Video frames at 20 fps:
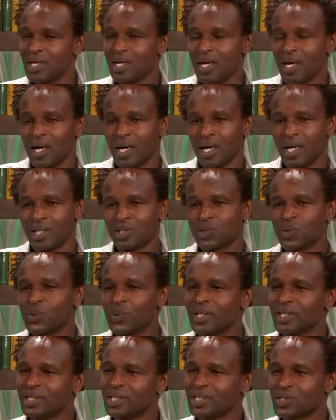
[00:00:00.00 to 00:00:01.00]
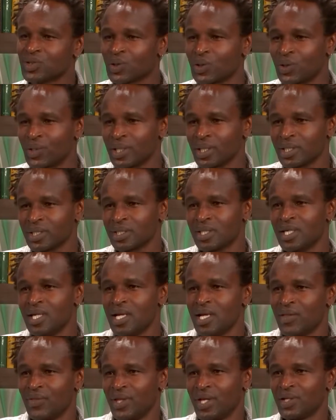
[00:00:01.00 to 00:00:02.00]
to read the stories,
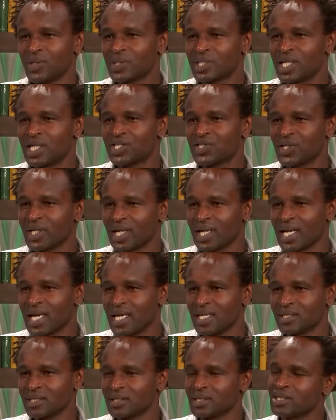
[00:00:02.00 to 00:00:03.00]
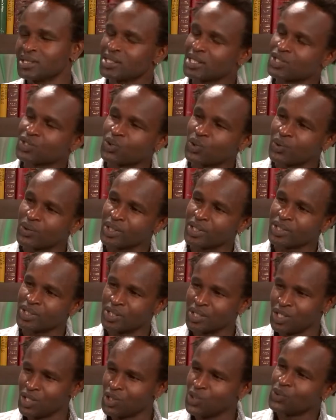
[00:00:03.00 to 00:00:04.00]
then you start realizing these are stories
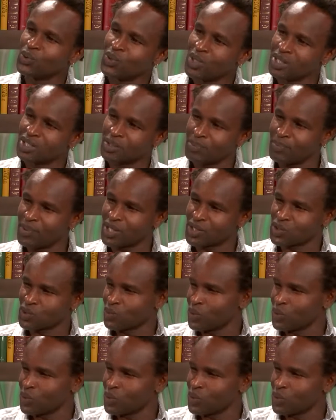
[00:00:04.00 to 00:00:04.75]
you as a person,